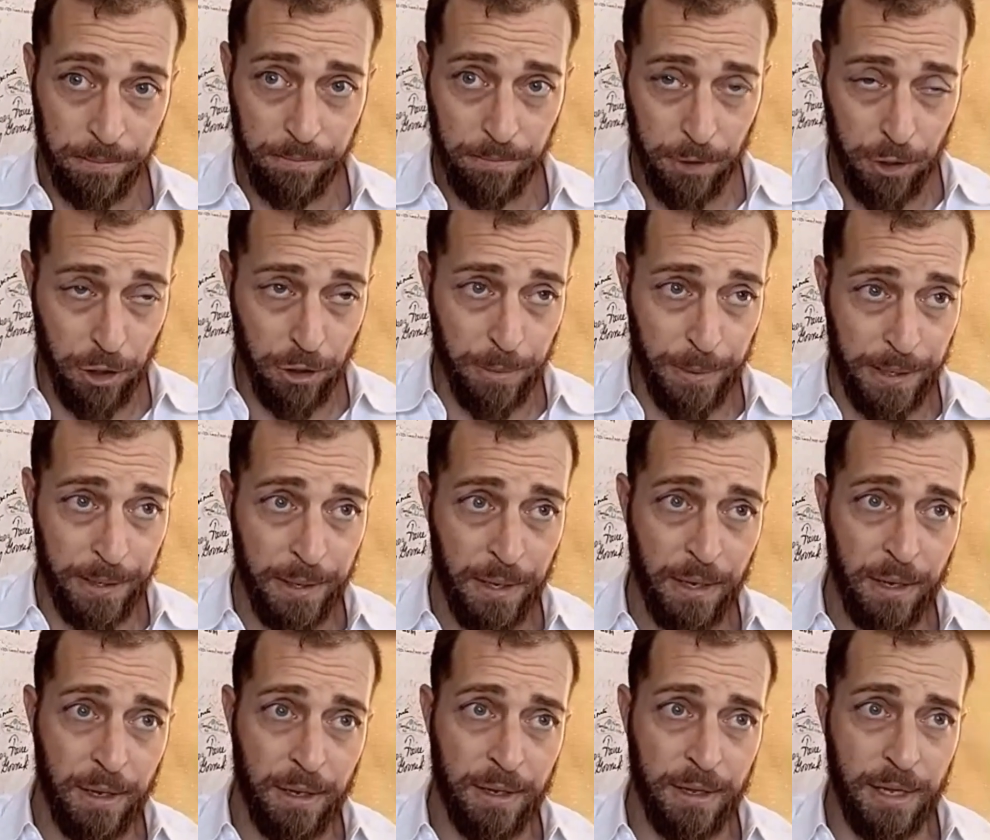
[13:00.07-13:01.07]
Excuse me,
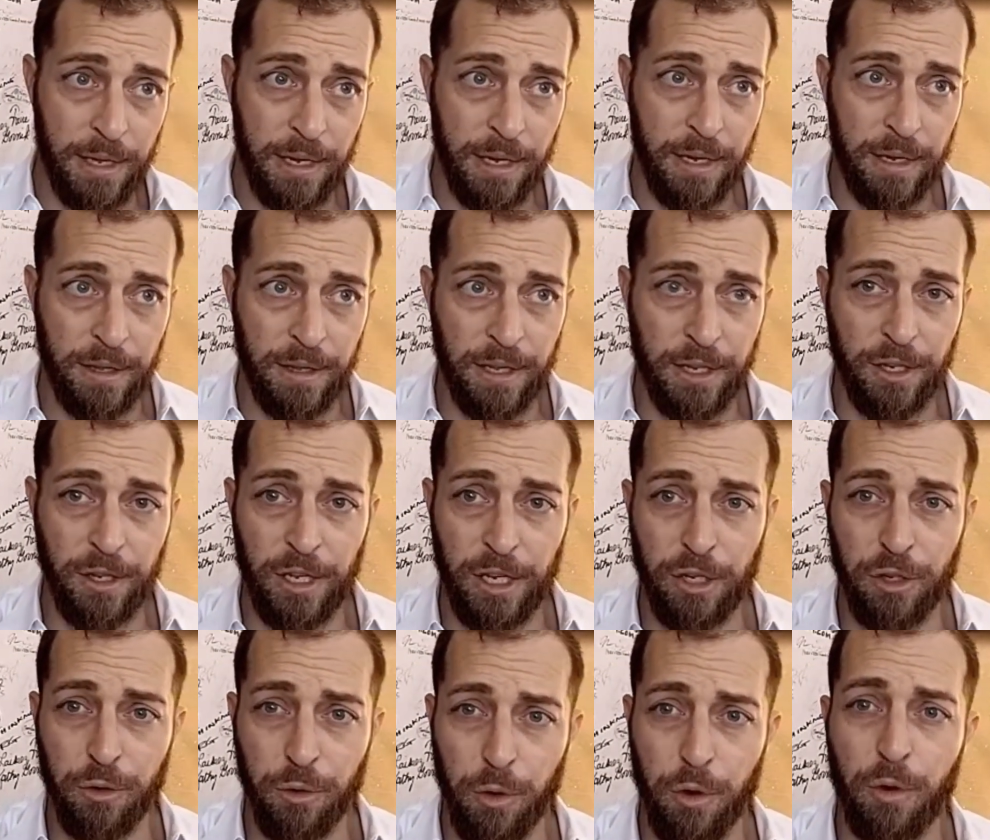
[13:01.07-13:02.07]
the the
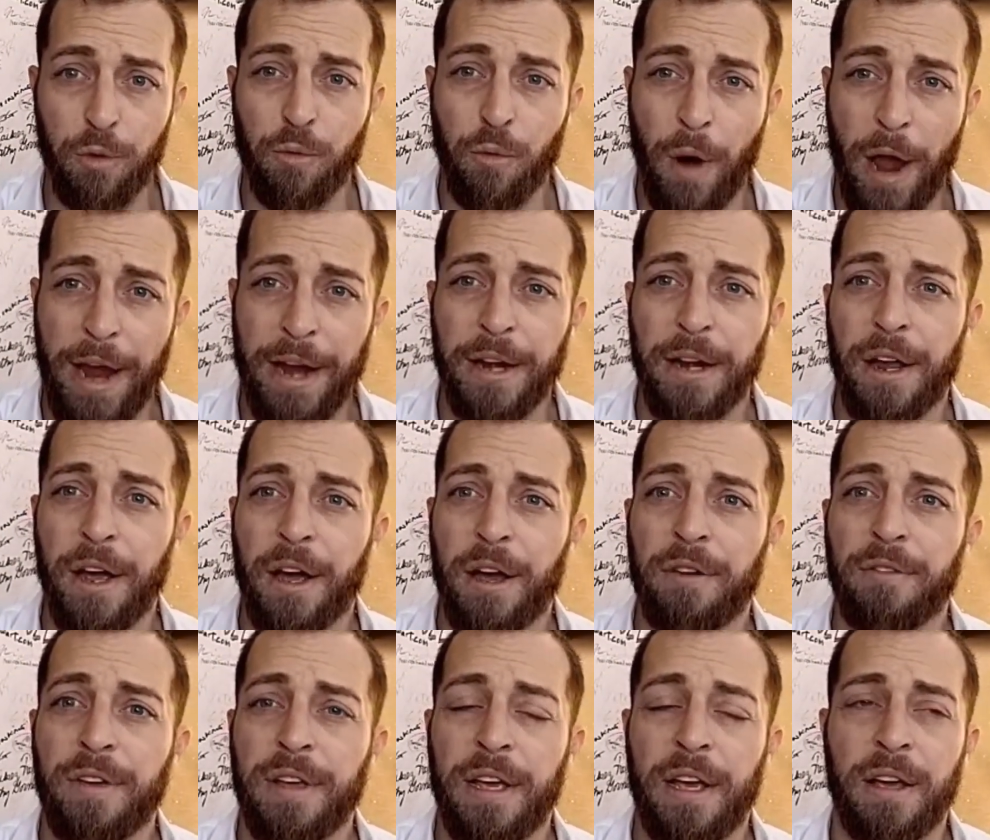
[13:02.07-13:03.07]
the true right
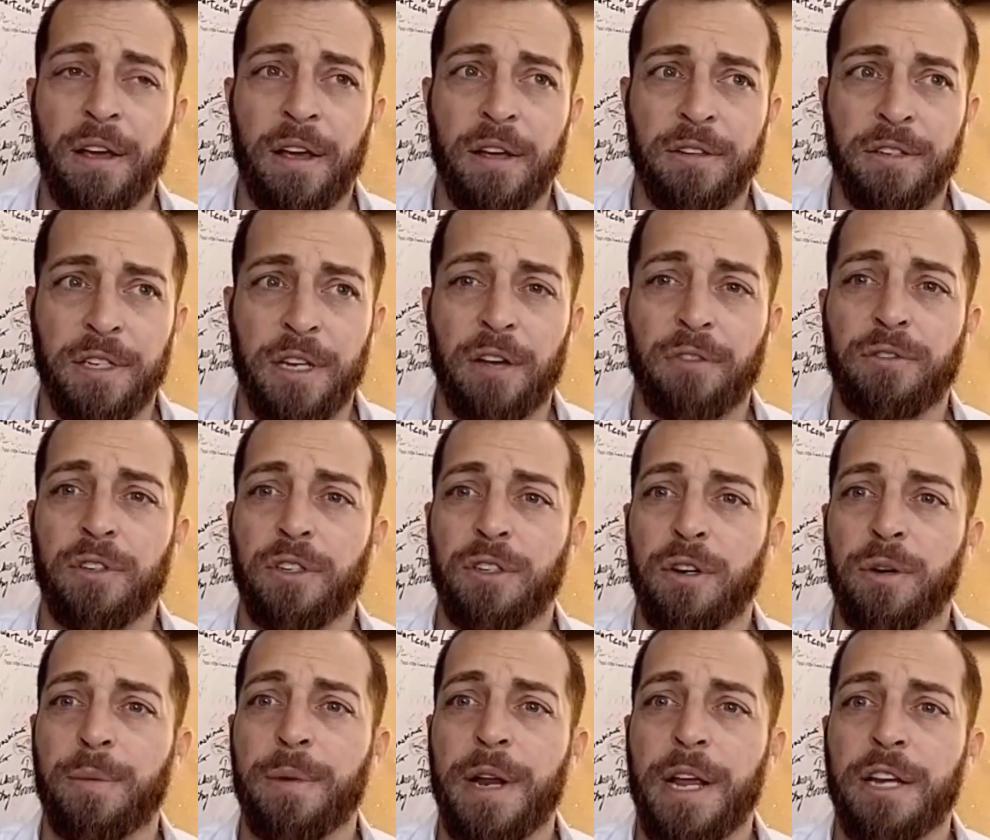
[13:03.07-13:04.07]
of a self
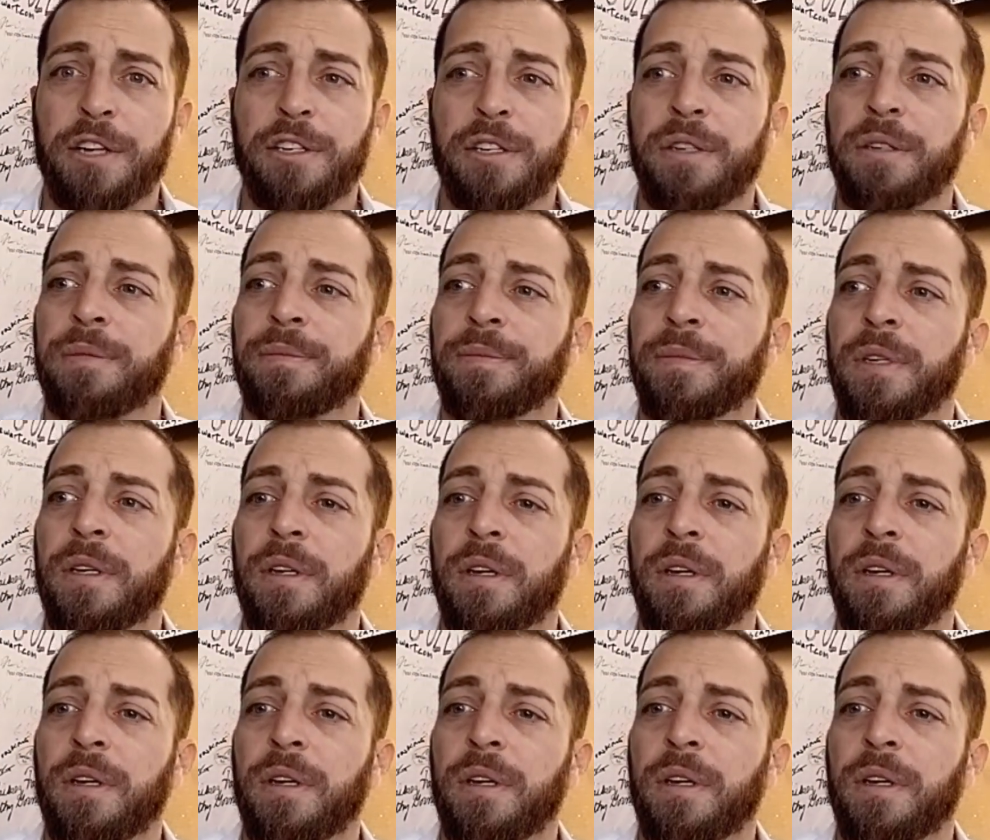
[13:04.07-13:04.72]
determination